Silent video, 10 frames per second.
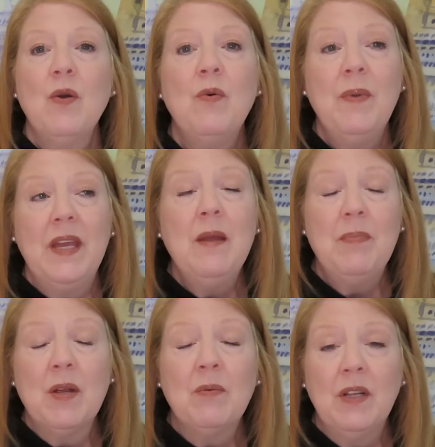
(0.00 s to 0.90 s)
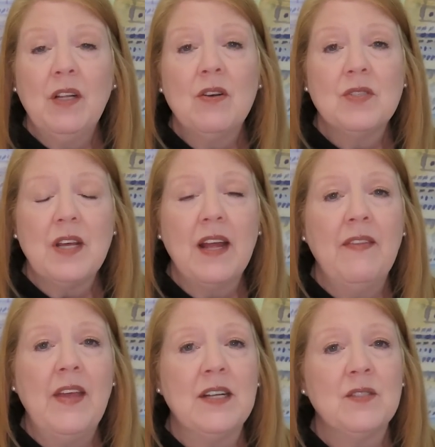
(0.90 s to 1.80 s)
that will be keeping a really close eye
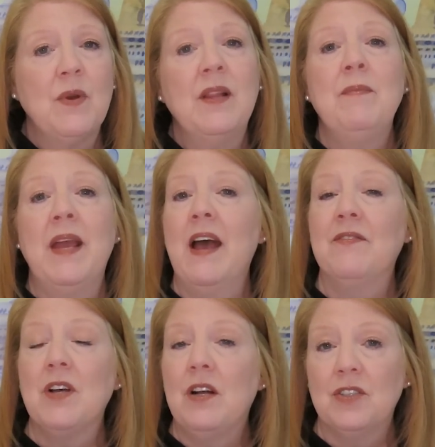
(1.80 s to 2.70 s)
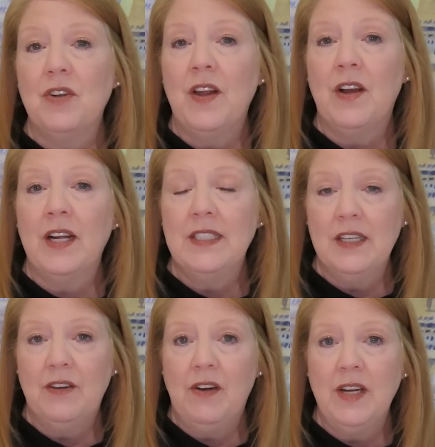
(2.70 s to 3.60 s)
on that as well and may have to alter their
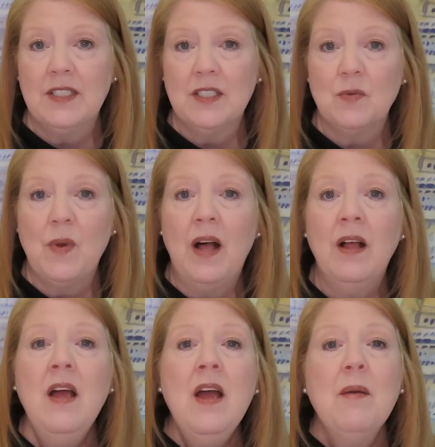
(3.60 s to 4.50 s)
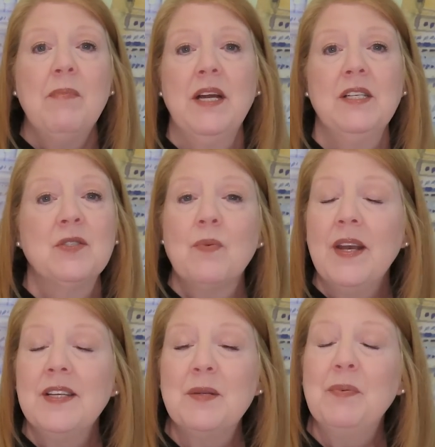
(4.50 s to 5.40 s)
itineraries as well. But I just
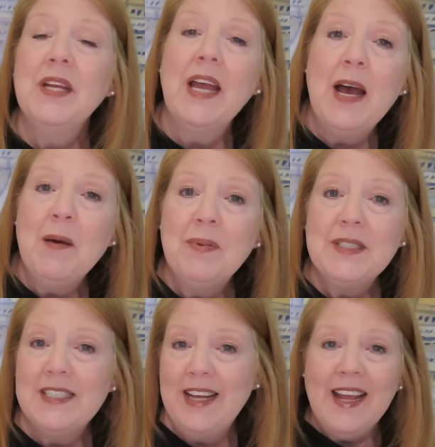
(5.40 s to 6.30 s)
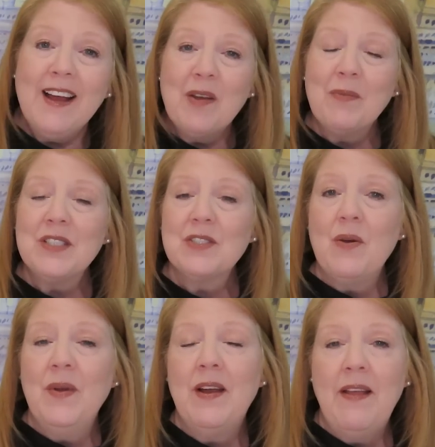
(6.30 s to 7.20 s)
wanted to bring it up today on what's
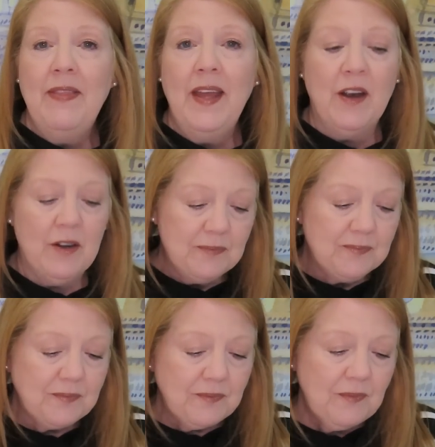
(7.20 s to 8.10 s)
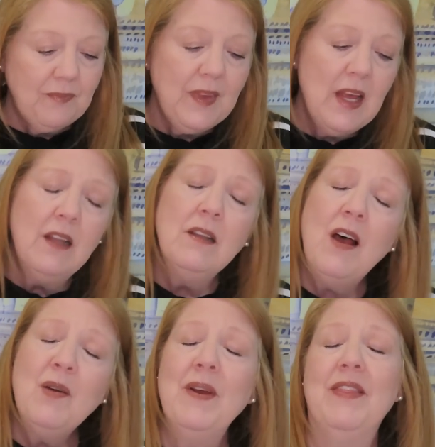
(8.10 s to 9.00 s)
going on there.
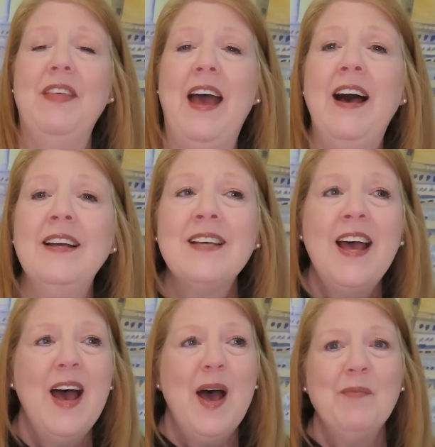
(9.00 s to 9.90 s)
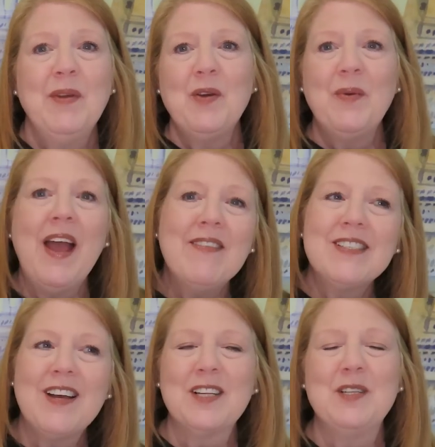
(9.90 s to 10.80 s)
Along with that, we
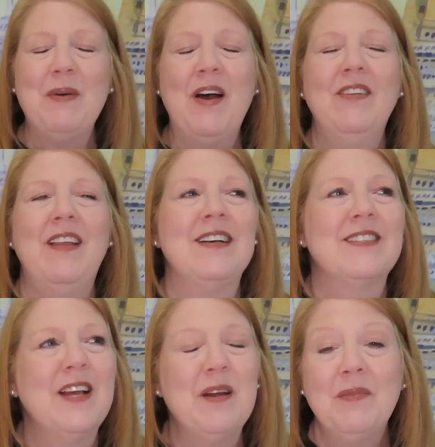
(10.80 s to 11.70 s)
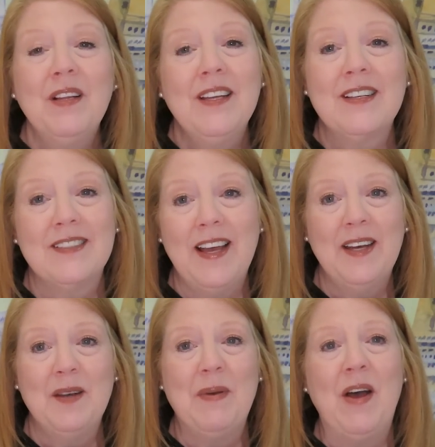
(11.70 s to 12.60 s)
haven't talked about Alaska. I'm really
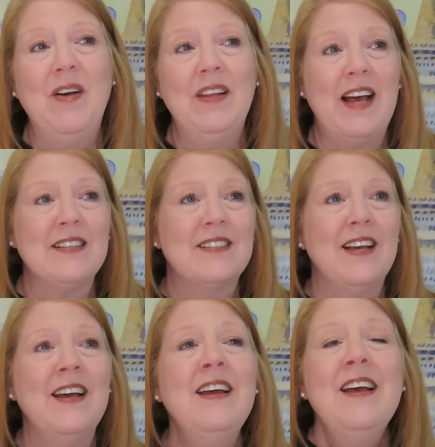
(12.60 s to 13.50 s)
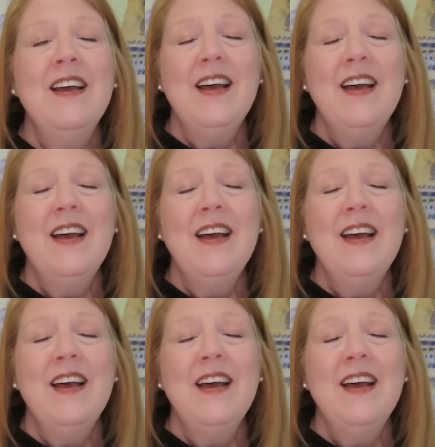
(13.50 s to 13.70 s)
excited about Alaska